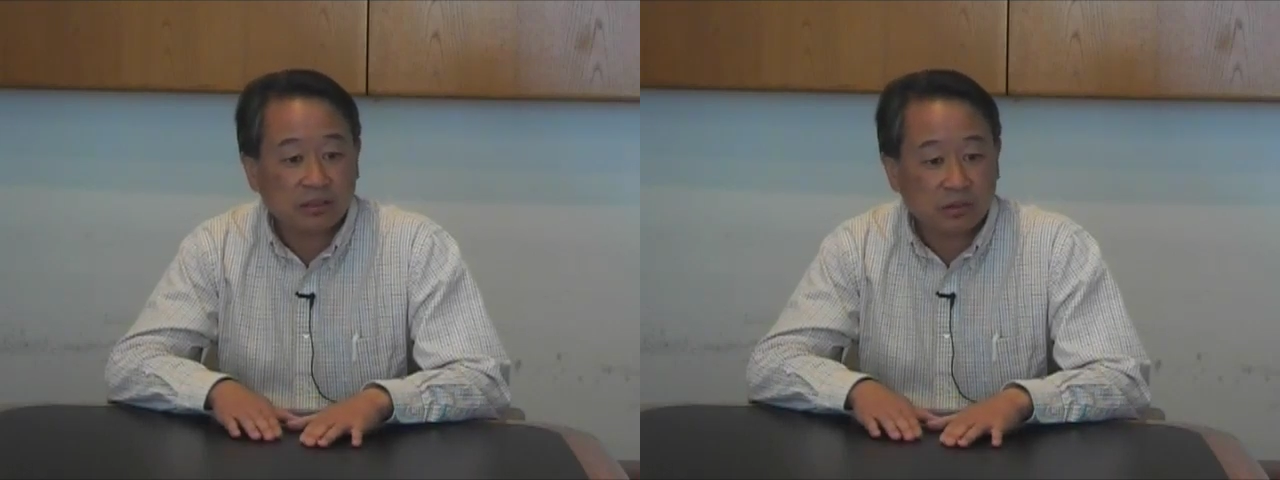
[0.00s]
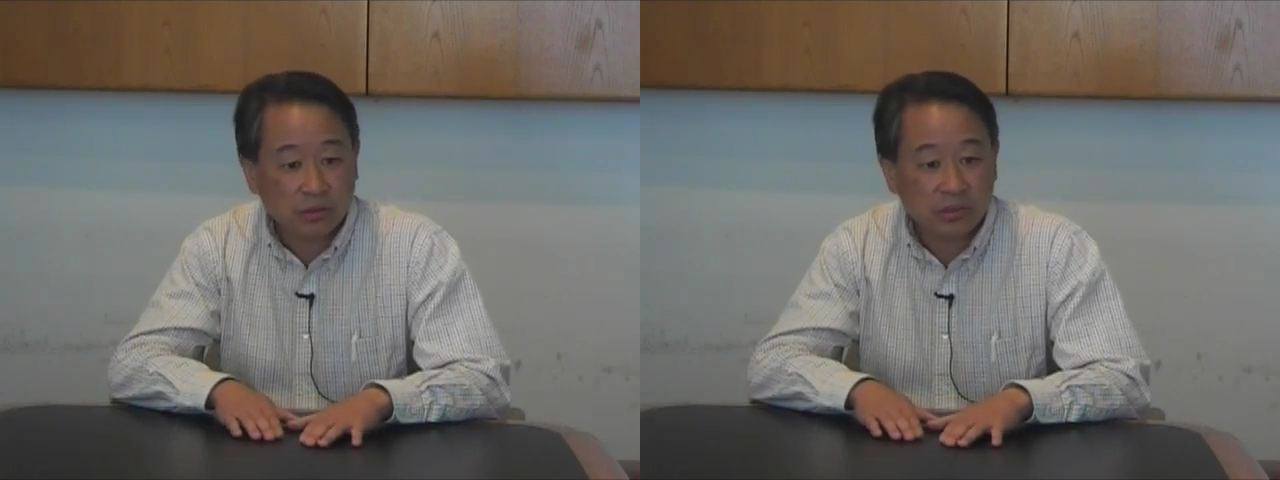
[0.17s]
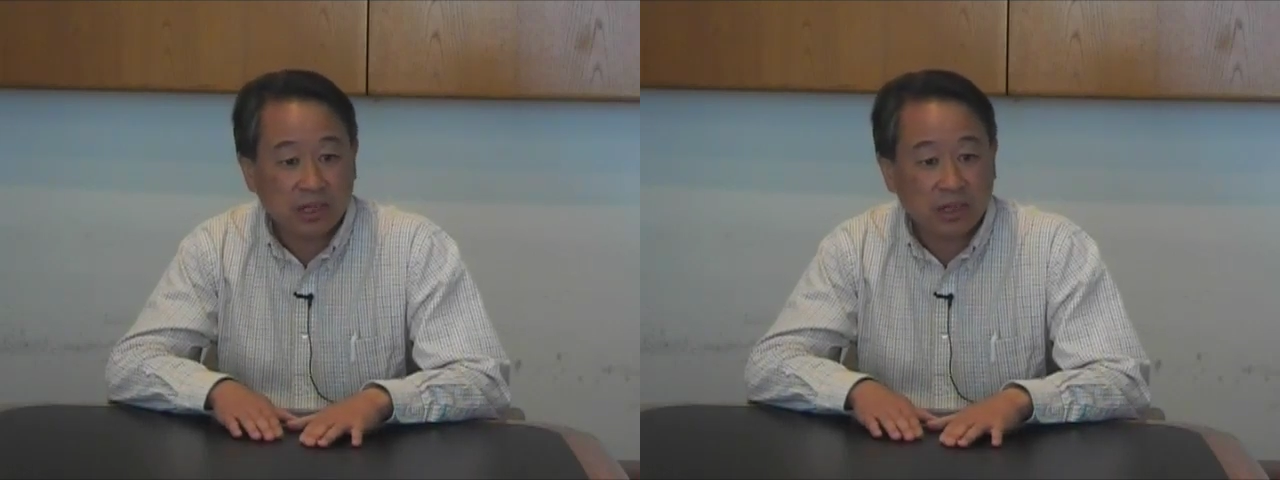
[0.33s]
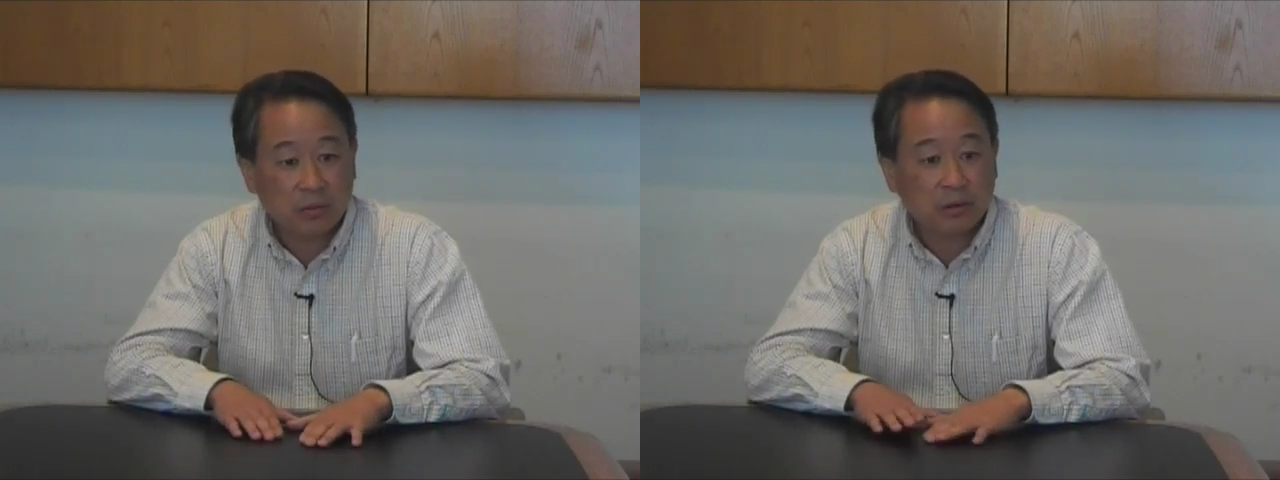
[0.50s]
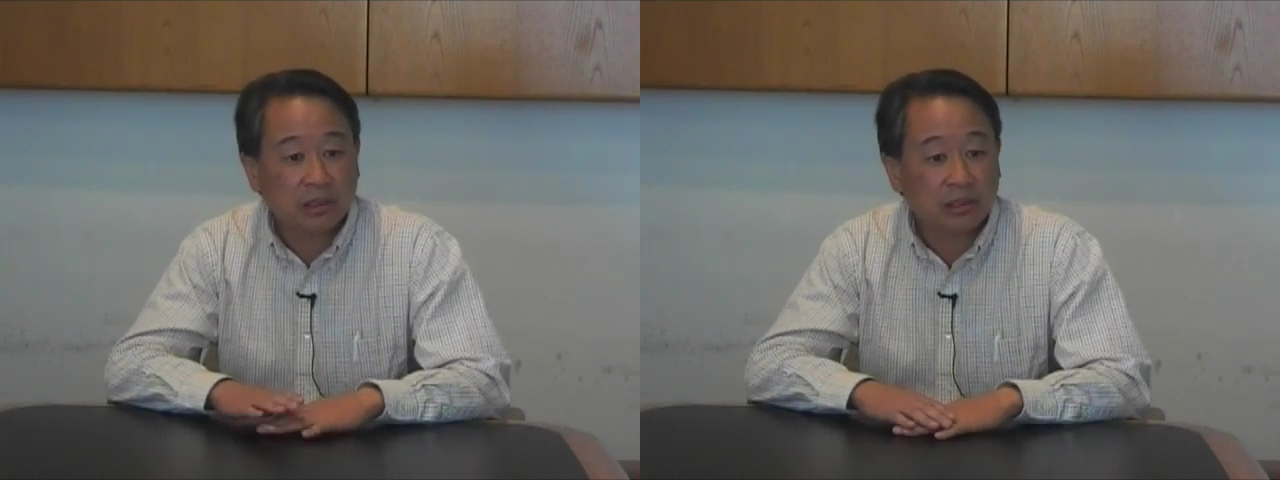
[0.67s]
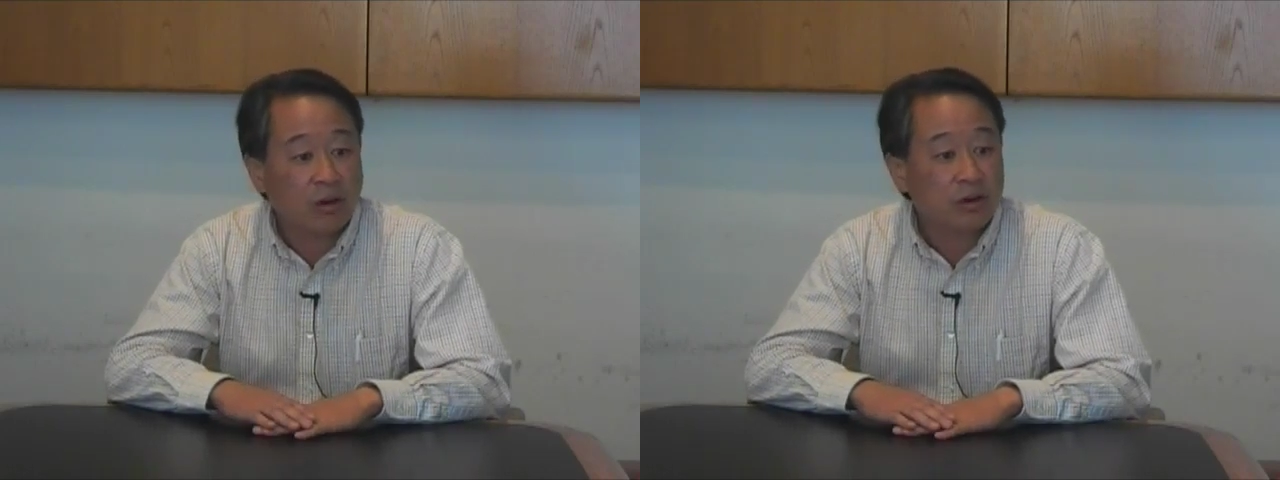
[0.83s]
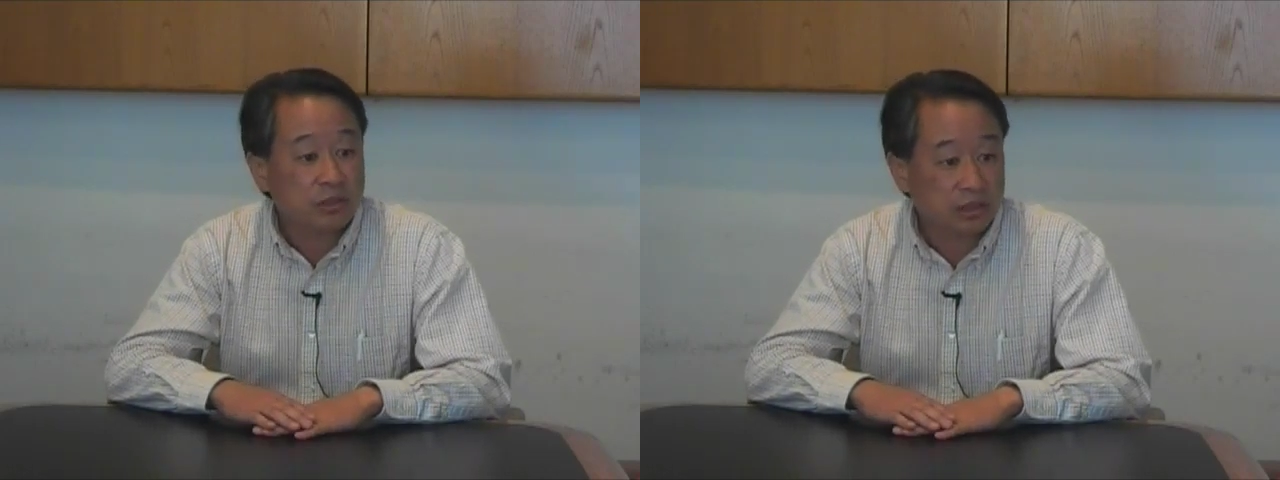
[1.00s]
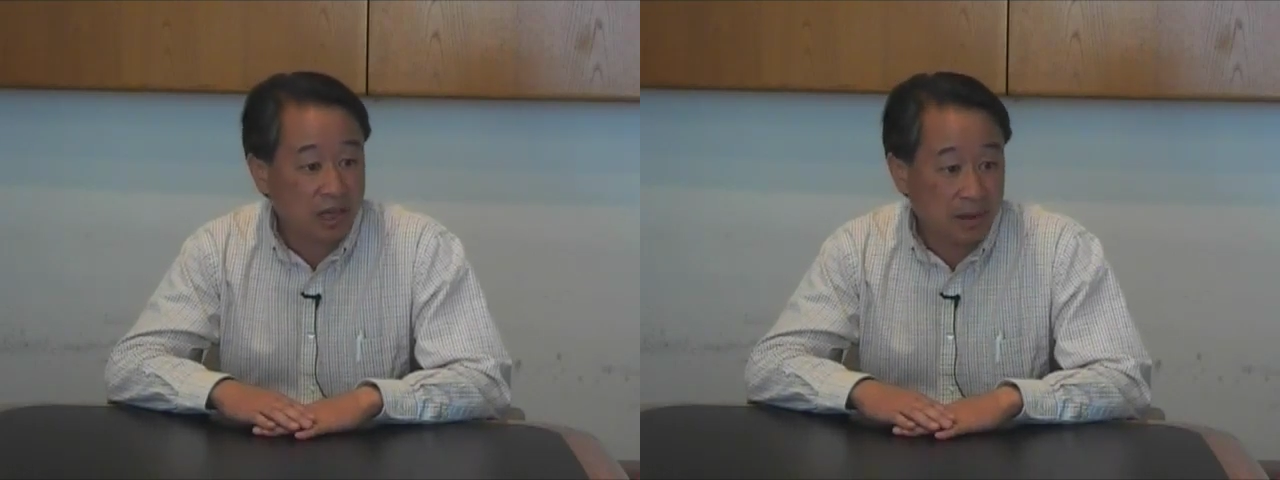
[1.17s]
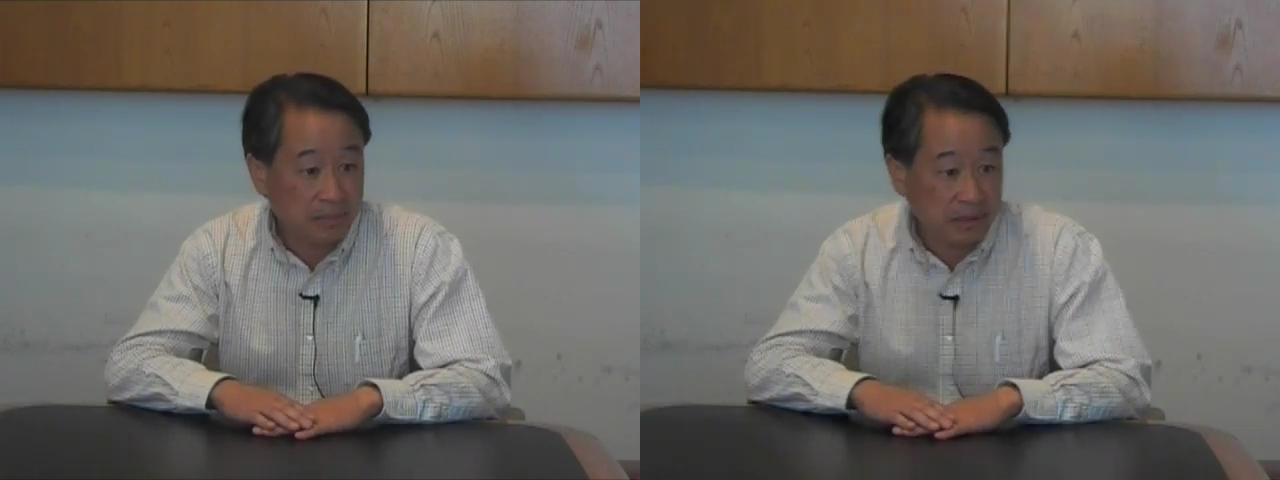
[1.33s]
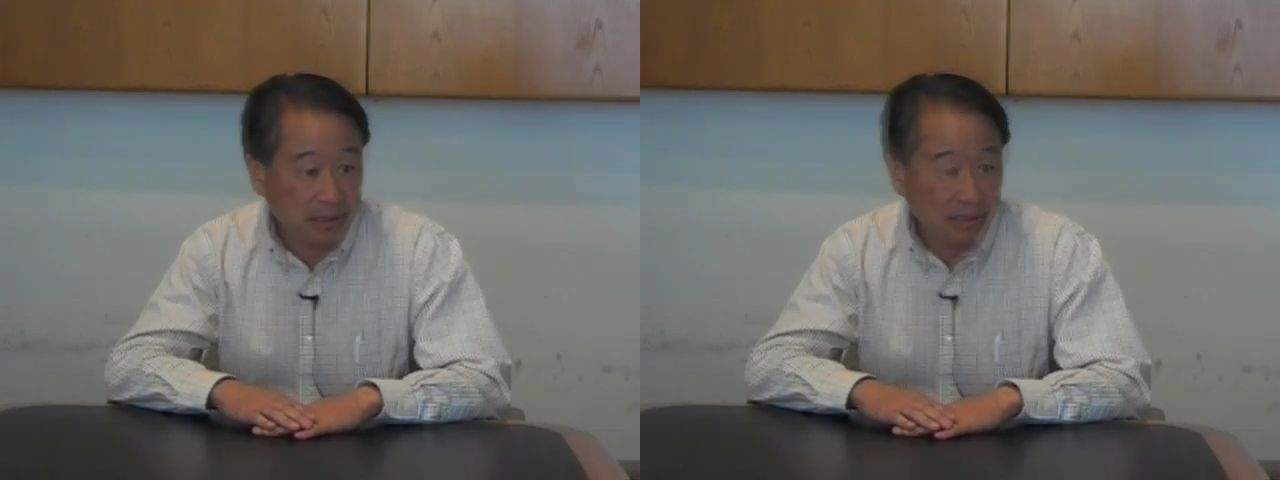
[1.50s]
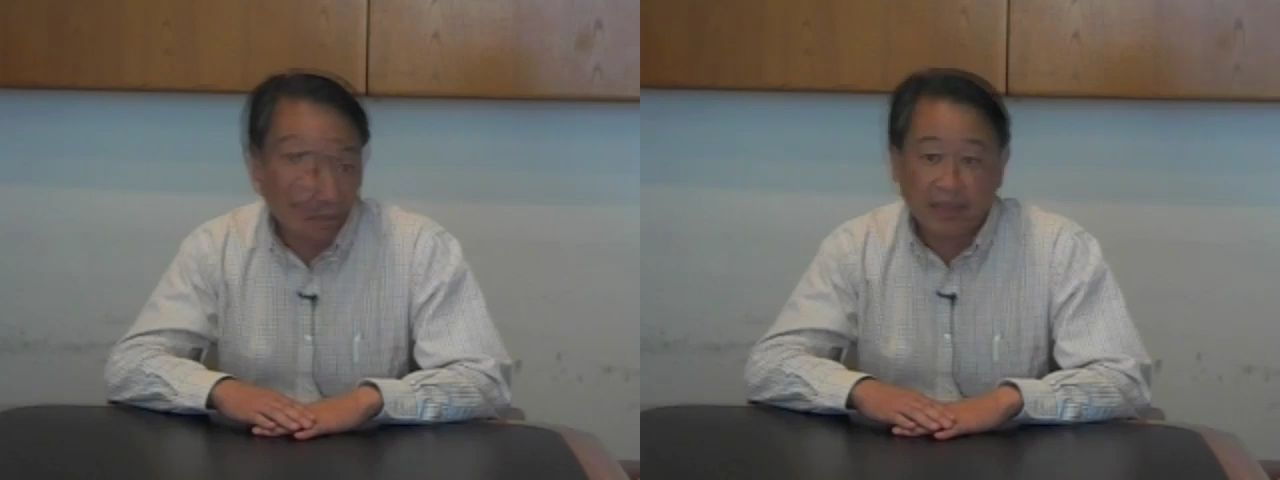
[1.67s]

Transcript: associated with the larger companies.